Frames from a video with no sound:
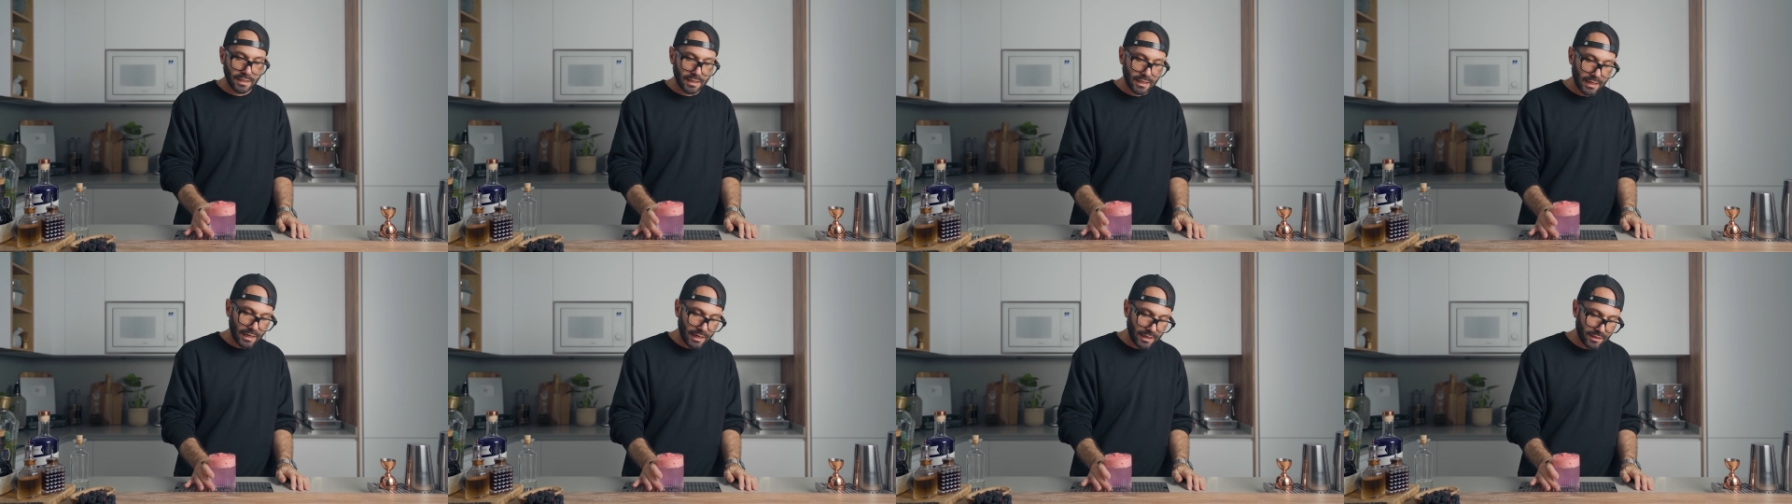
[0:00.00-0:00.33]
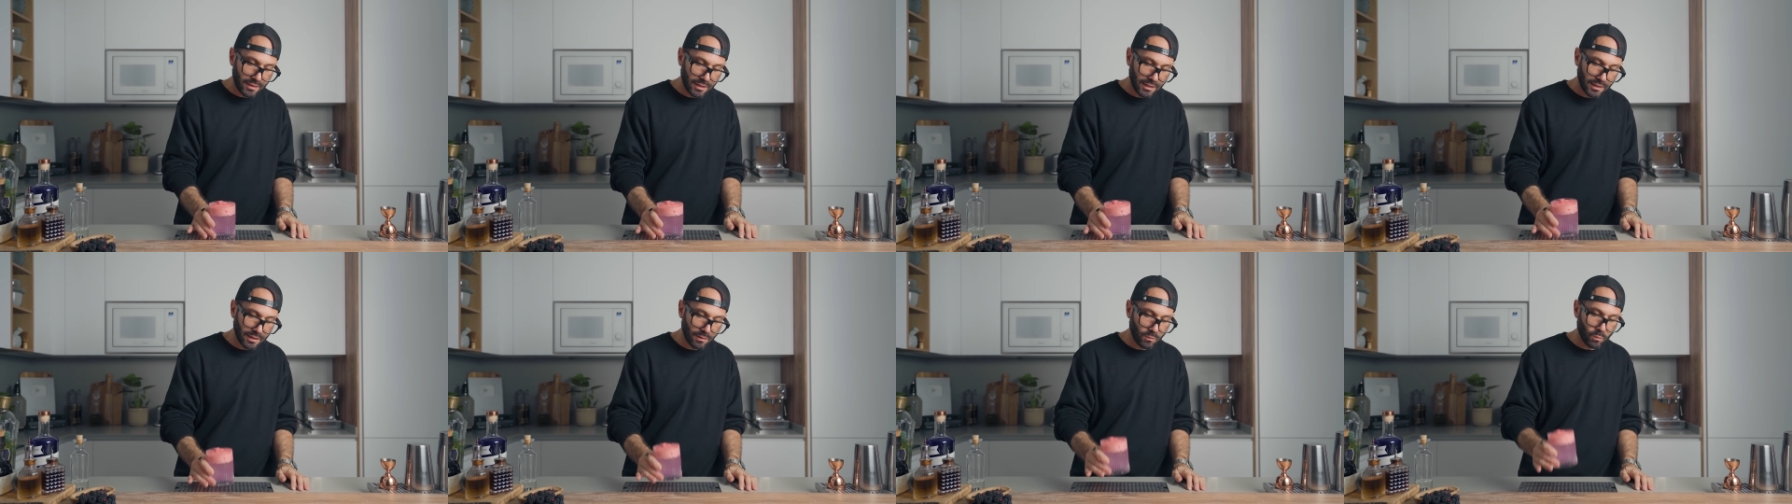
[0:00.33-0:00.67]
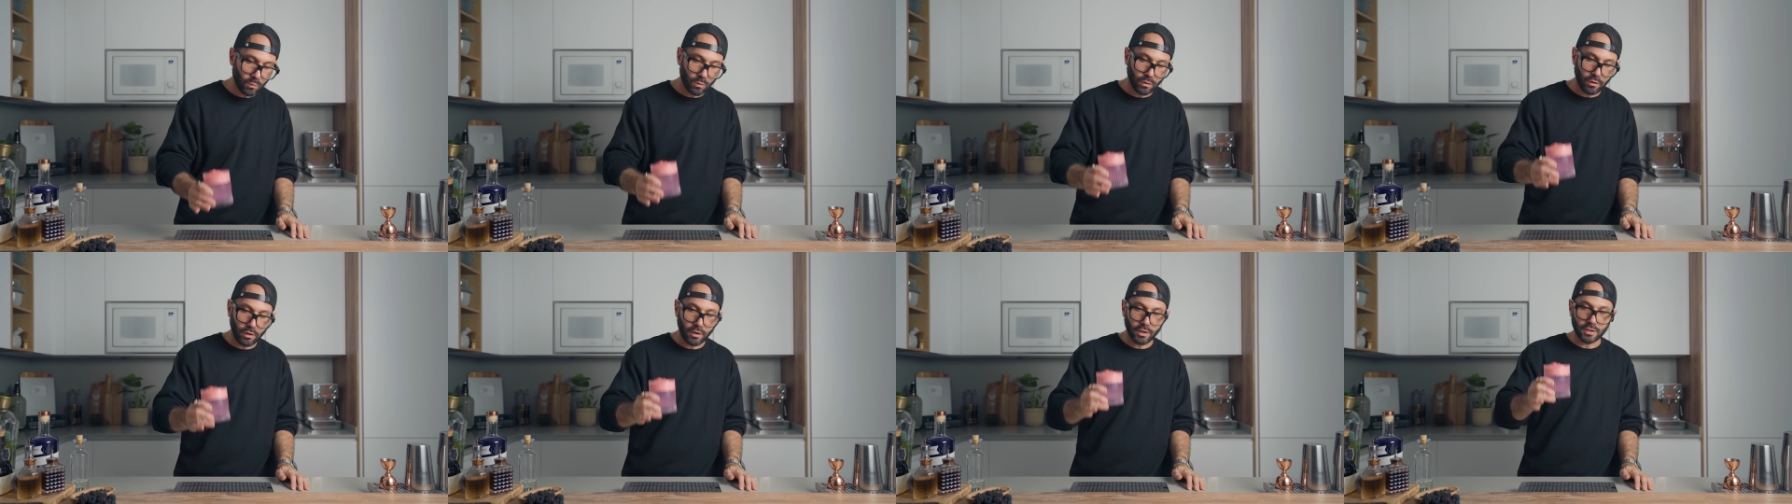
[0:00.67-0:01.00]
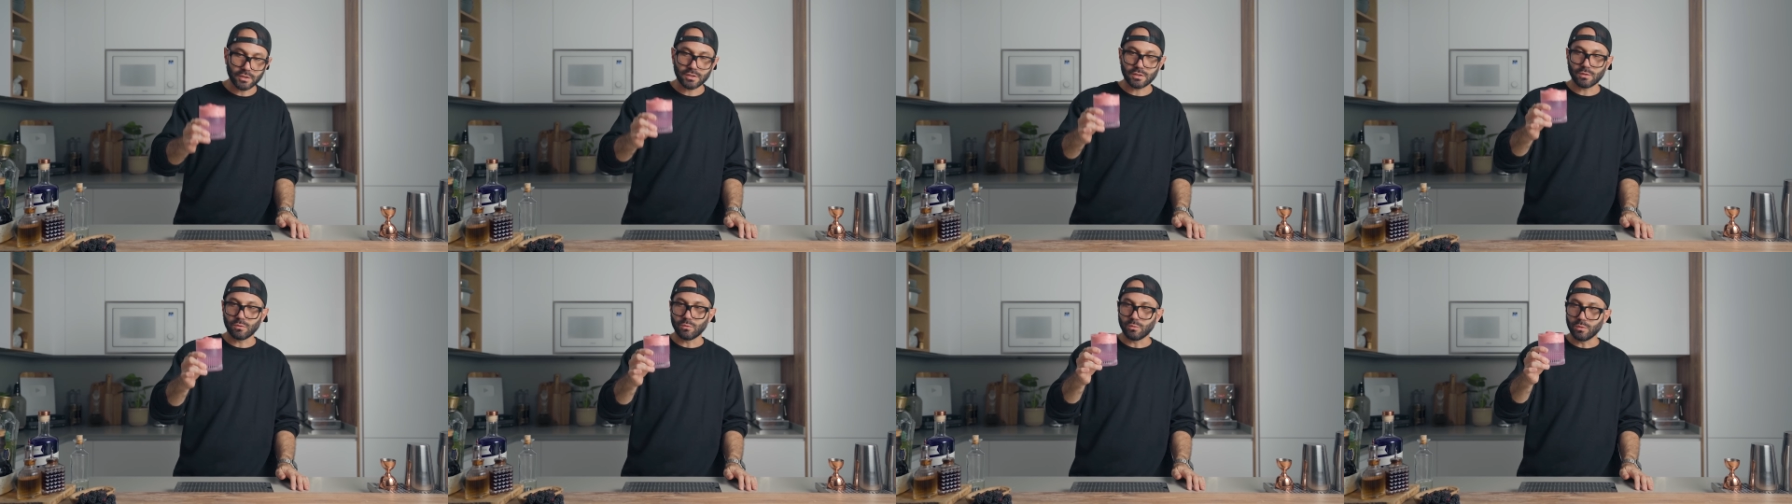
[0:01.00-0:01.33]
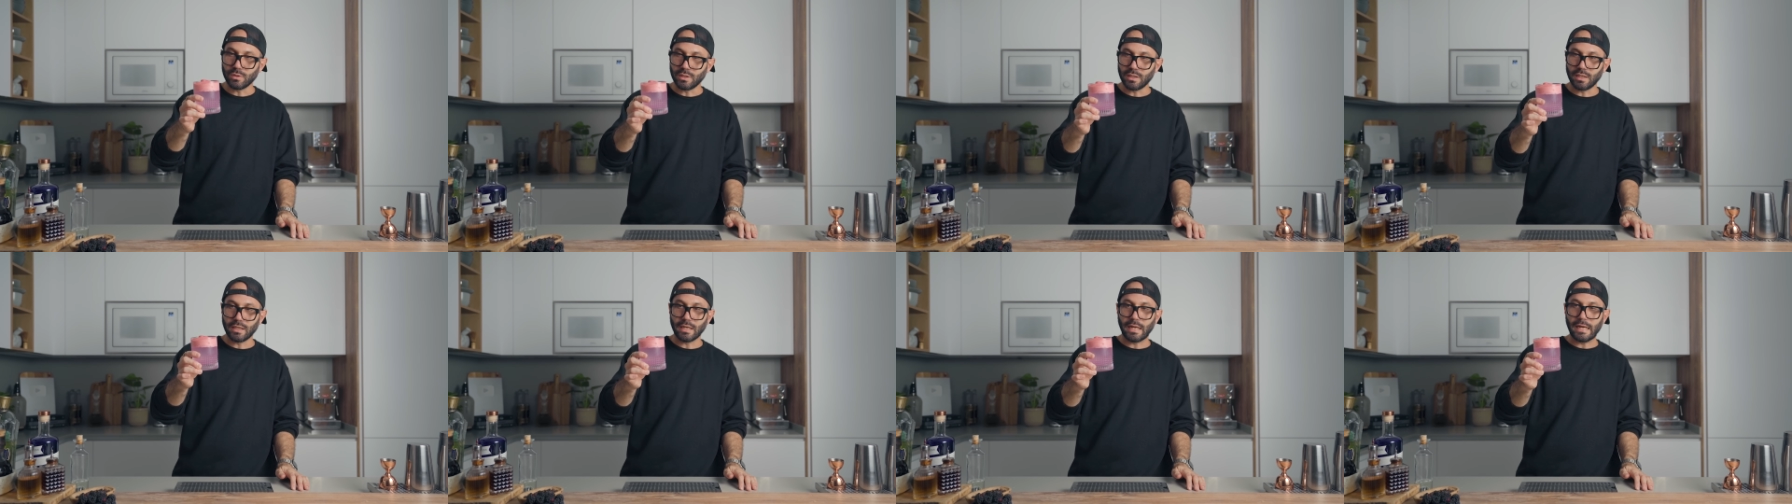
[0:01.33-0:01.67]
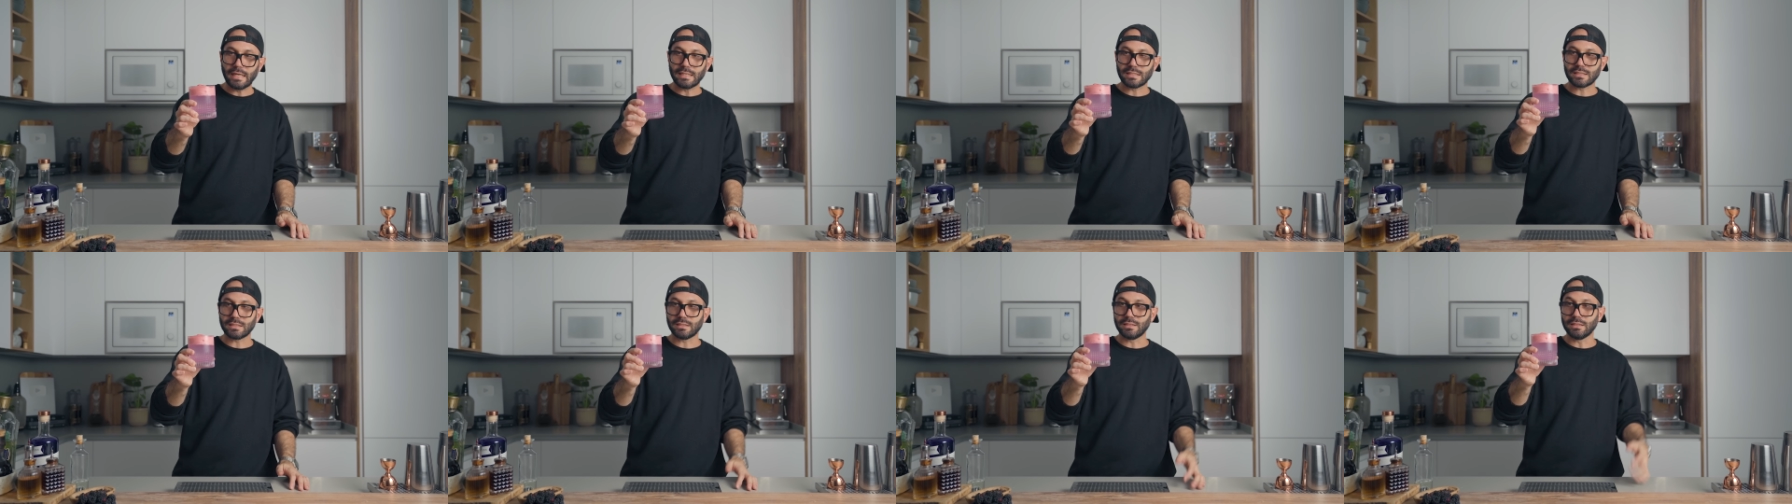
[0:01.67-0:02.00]
I think it works really
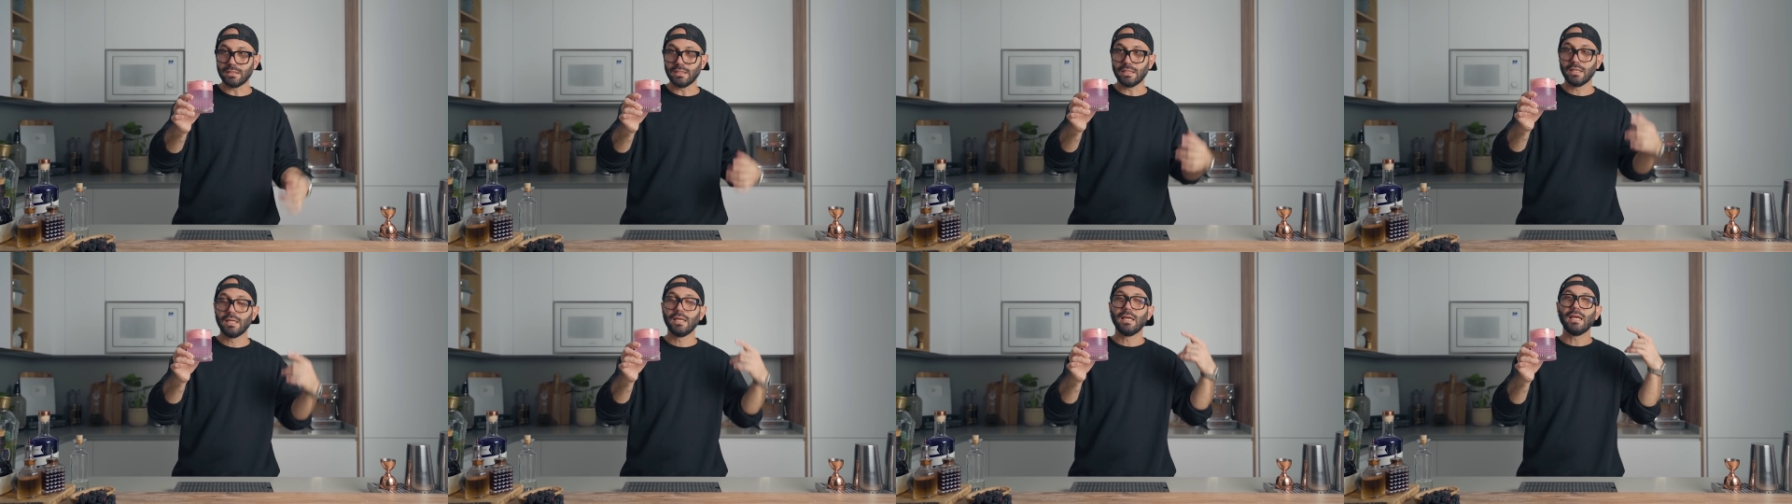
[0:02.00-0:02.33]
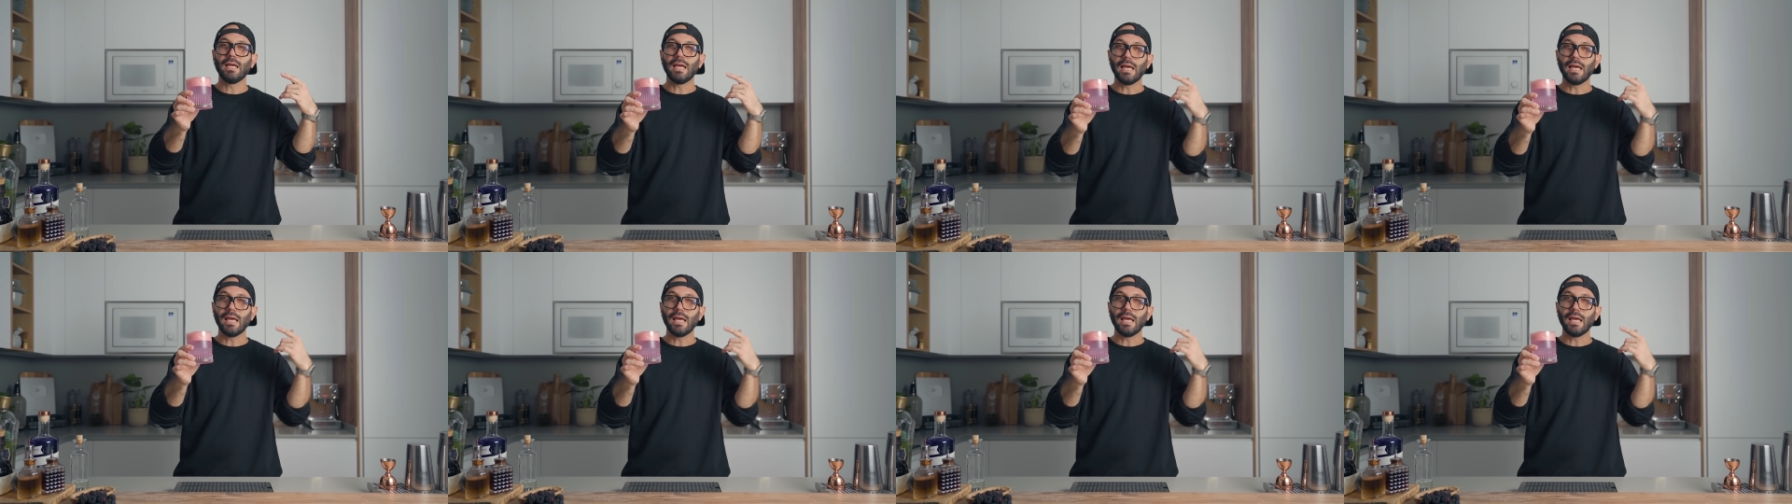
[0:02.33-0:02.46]
nicely